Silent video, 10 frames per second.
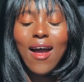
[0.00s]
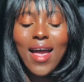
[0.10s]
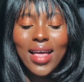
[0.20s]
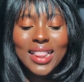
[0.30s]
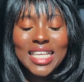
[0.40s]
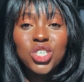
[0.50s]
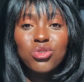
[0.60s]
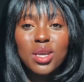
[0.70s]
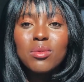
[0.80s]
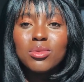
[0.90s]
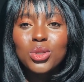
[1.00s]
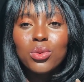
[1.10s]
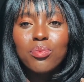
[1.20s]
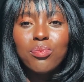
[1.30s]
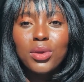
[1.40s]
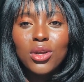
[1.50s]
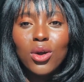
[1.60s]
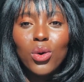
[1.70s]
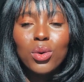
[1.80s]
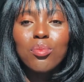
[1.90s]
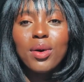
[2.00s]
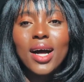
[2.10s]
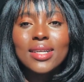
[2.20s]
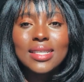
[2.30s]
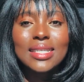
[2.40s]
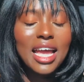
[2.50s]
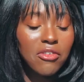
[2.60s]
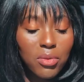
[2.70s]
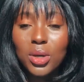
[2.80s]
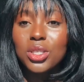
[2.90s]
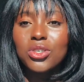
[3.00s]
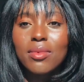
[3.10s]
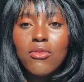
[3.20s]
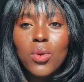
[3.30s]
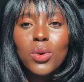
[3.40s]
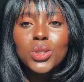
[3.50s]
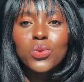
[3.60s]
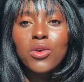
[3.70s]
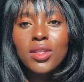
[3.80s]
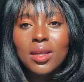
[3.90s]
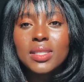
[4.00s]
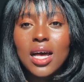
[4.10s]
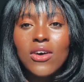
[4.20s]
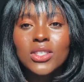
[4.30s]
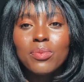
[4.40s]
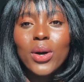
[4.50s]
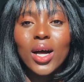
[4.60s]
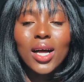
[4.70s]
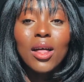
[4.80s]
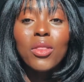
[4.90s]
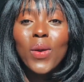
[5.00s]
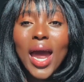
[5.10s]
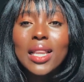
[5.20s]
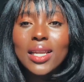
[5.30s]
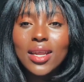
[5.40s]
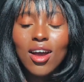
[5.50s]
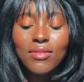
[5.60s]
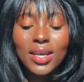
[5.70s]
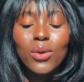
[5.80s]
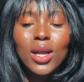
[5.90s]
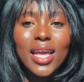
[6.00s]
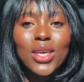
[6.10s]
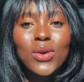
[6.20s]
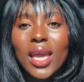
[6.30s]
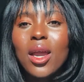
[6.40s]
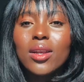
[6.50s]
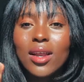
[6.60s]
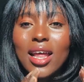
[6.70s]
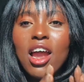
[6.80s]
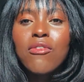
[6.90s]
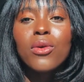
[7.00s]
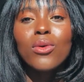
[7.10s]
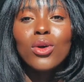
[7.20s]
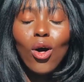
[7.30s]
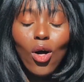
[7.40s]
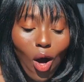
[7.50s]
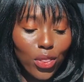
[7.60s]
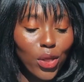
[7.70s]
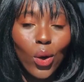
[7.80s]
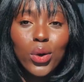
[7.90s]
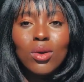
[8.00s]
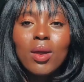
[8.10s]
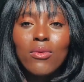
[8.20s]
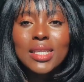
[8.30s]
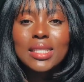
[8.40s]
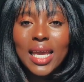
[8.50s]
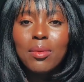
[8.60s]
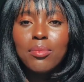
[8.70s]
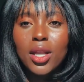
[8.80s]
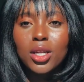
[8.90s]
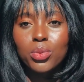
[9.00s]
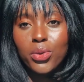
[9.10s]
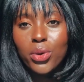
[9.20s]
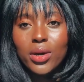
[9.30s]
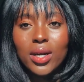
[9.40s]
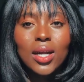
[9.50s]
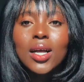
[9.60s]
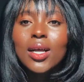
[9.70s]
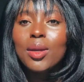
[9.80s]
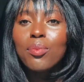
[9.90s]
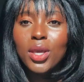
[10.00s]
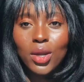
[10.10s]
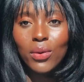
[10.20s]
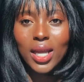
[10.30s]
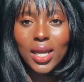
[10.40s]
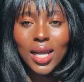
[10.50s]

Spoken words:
the dream to be your own boss is everyone's dream. Everyone wants to work for themselves, but the reality of it, the whole human race can be an entrepreneur, period.